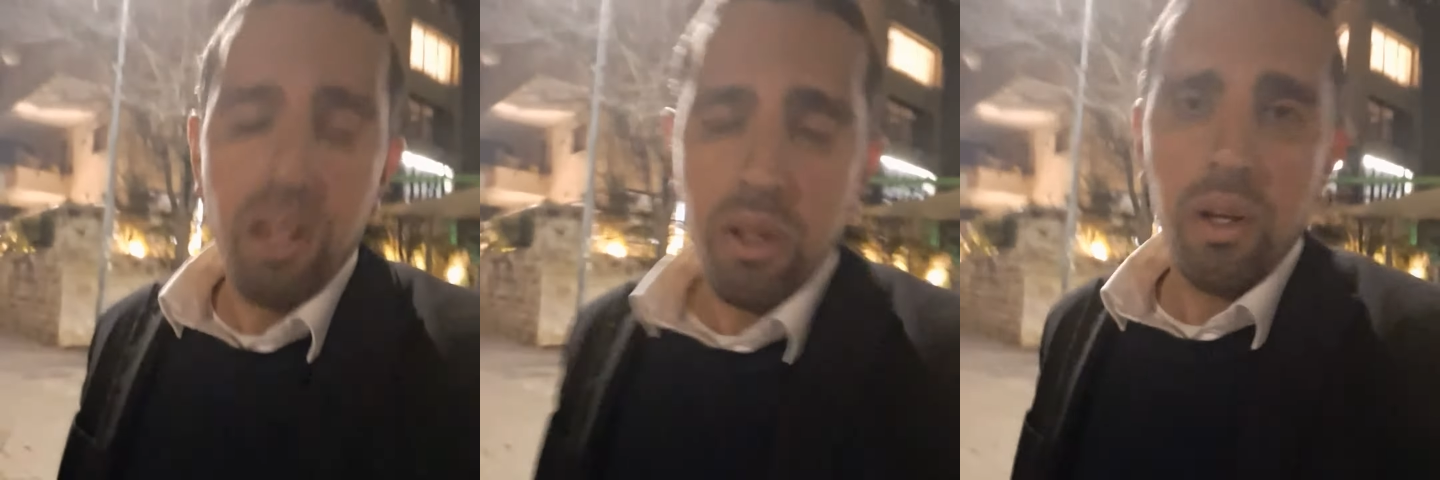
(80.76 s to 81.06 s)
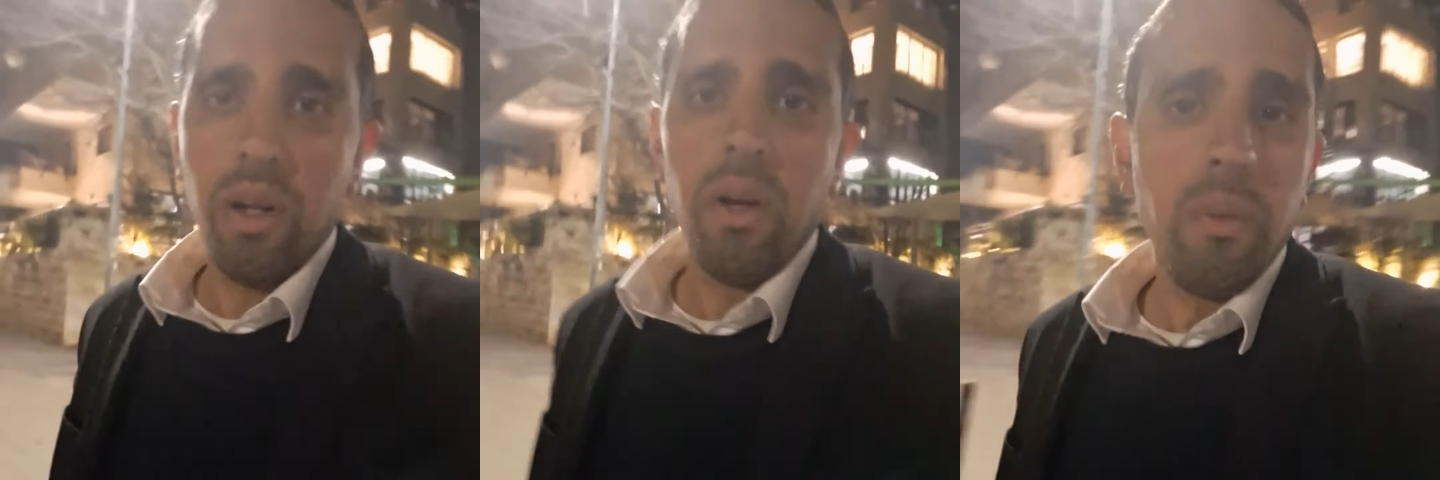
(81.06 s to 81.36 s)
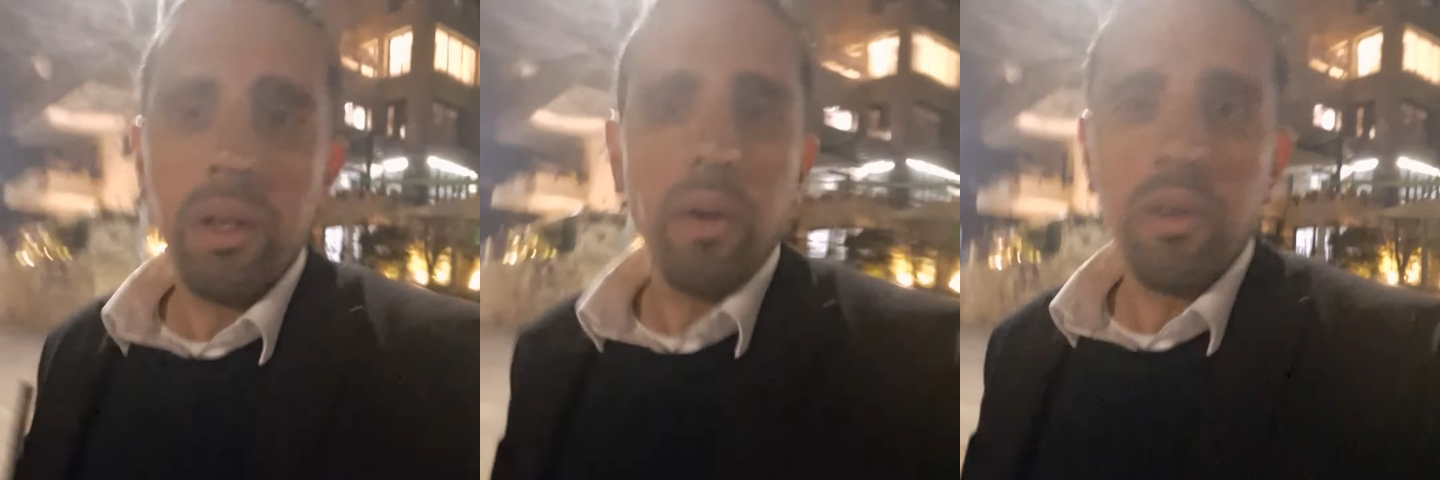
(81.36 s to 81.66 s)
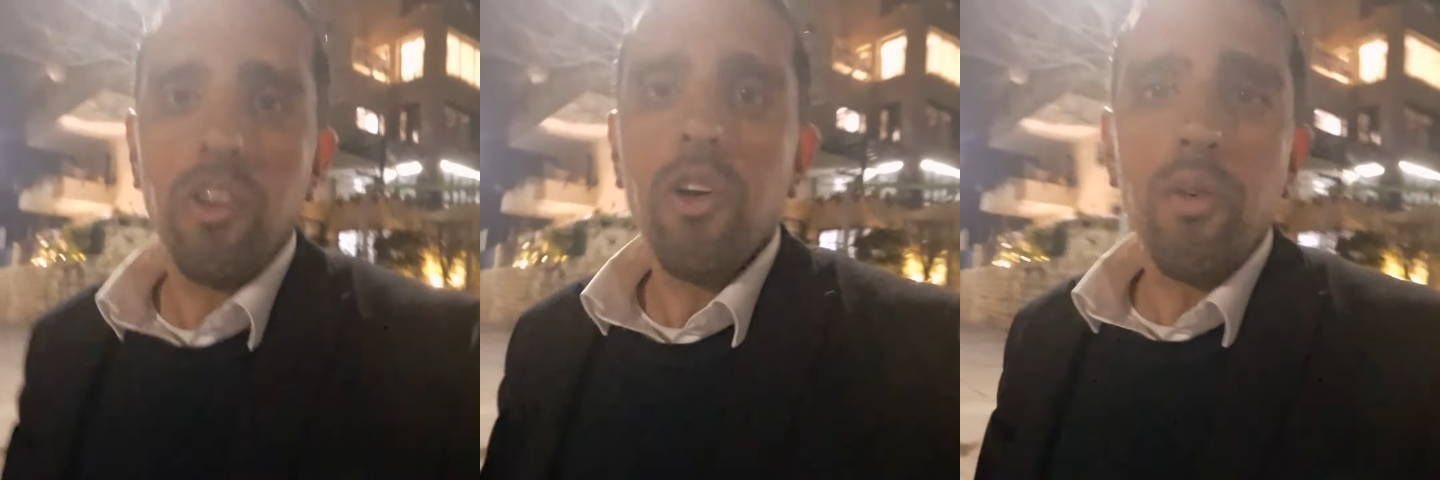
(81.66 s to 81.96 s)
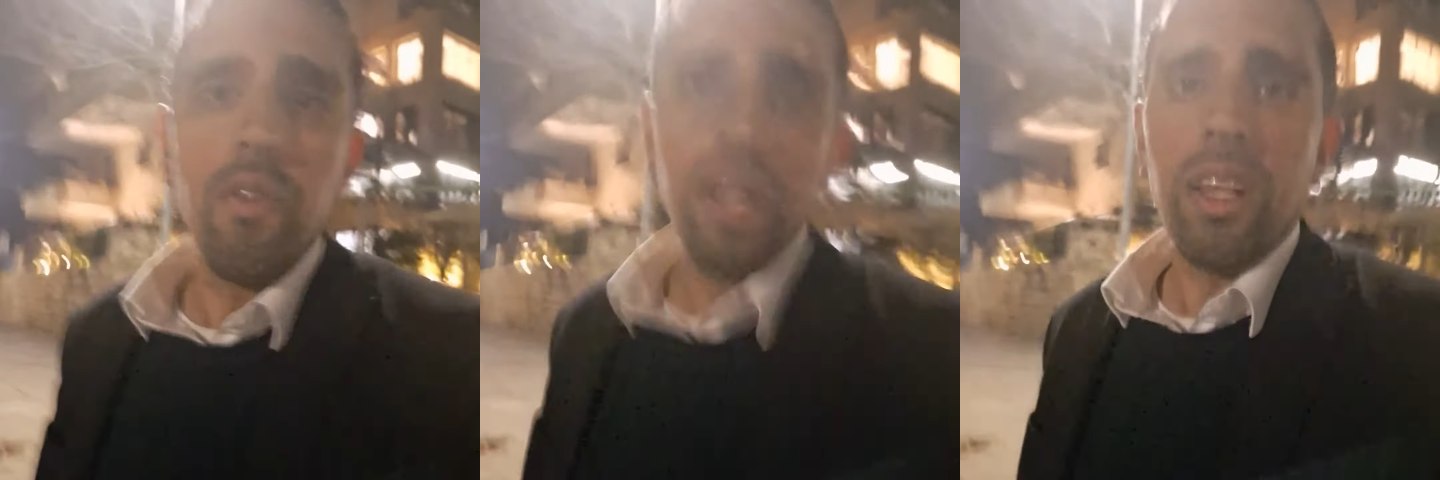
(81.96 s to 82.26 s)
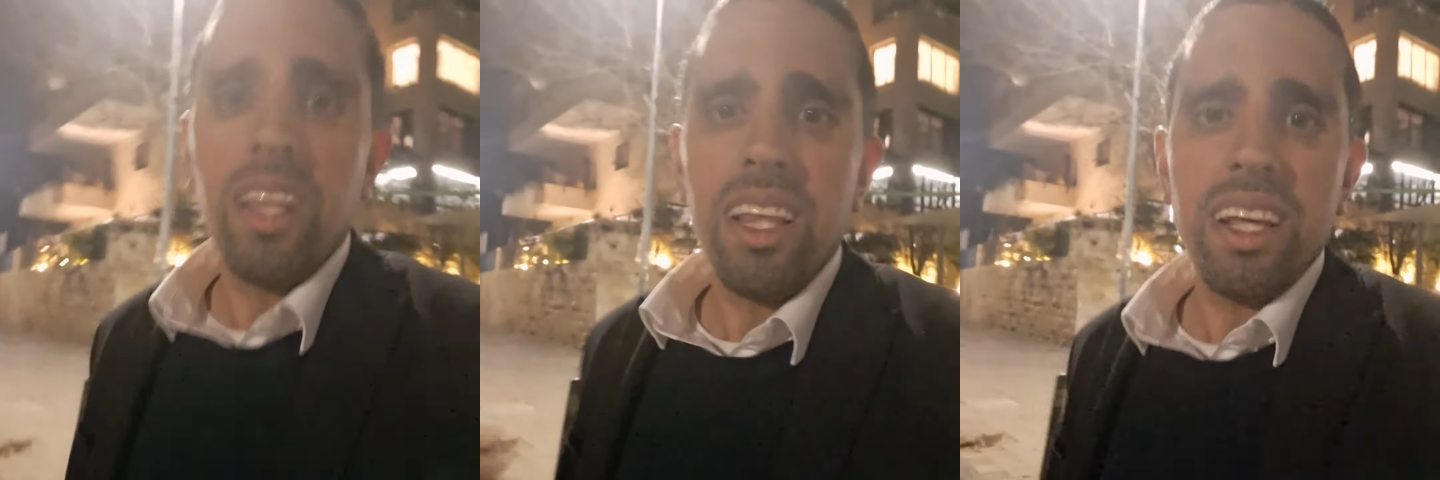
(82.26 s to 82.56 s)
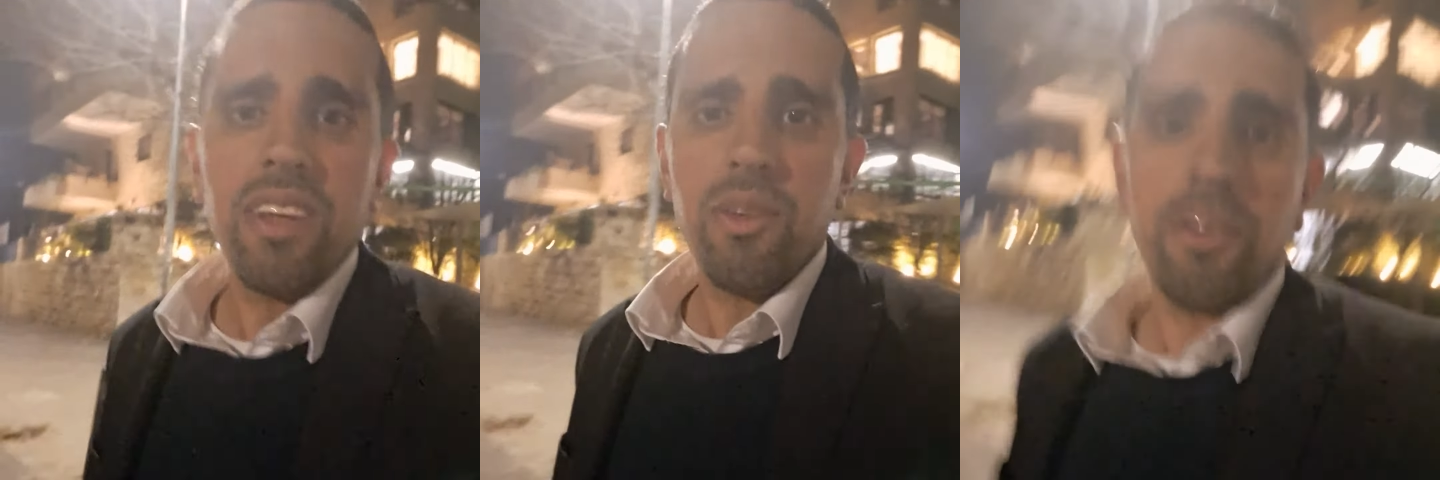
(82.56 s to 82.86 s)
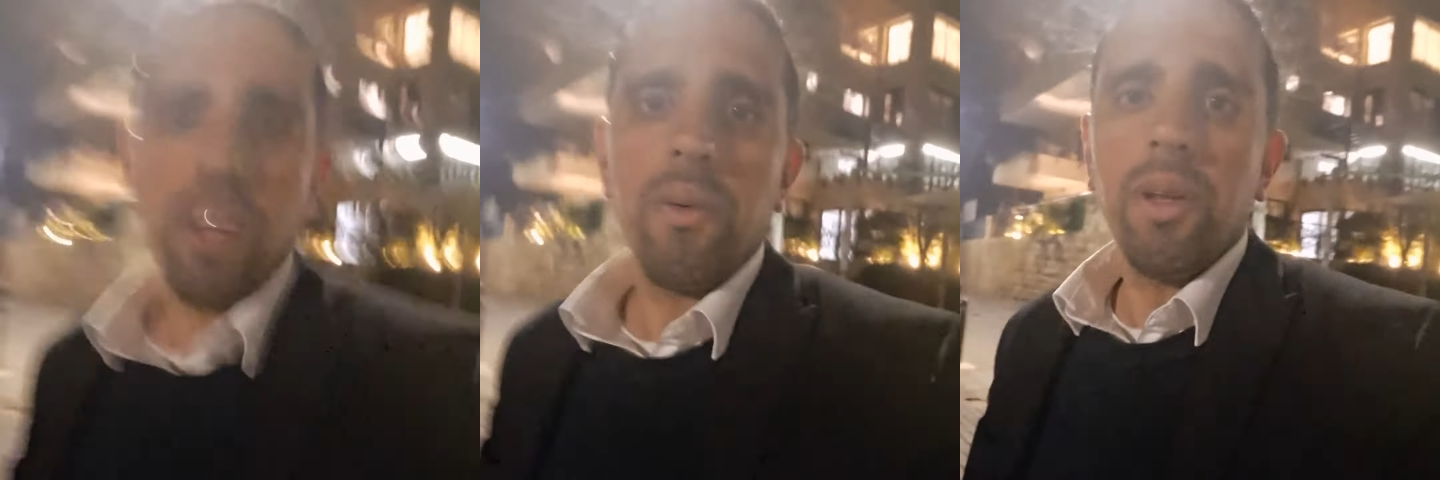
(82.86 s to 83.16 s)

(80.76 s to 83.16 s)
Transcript: look, we don't reveal things to each other.